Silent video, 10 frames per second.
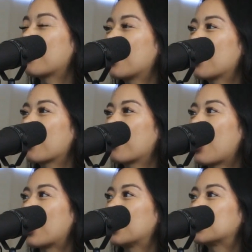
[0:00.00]
think
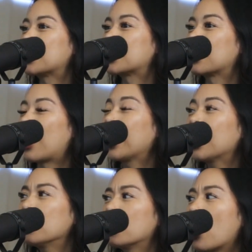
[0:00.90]
that I
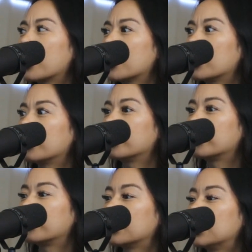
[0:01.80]
get a lot
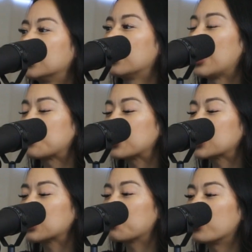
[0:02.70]
of,
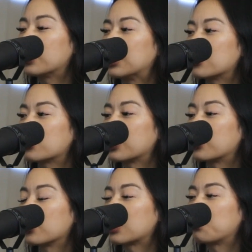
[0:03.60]
especially in the pole industry
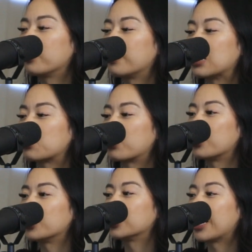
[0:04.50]
or like the pole fitness
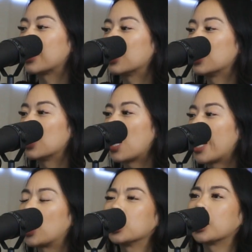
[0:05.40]
world, like
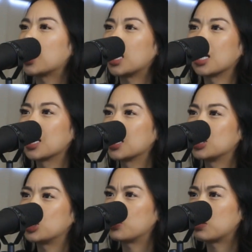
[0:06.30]
I got lucky
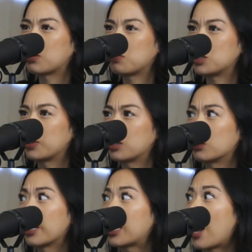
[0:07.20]
doing what I'm doing,
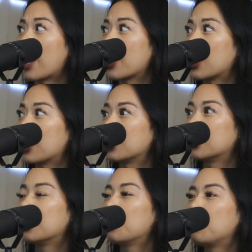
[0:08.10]
or like
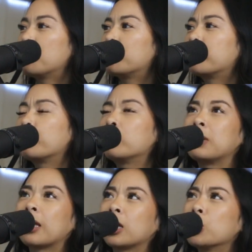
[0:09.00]
people will
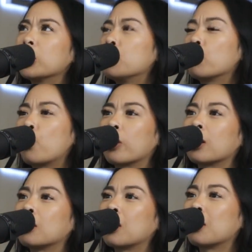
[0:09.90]
be like, you're a
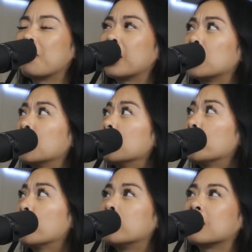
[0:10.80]
unicorn. And I'm like,
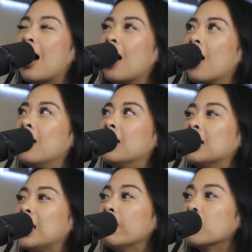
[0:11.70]
girl,
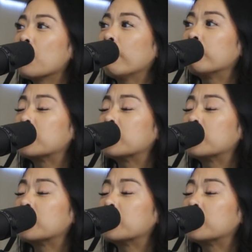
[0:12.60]
even though I've